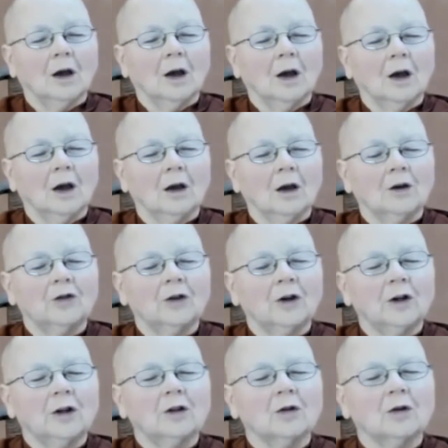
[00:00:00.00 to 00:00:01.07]
And if
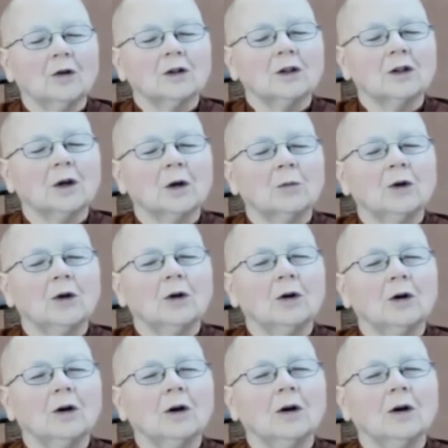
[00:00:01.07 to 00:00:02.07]
any thoughts come along,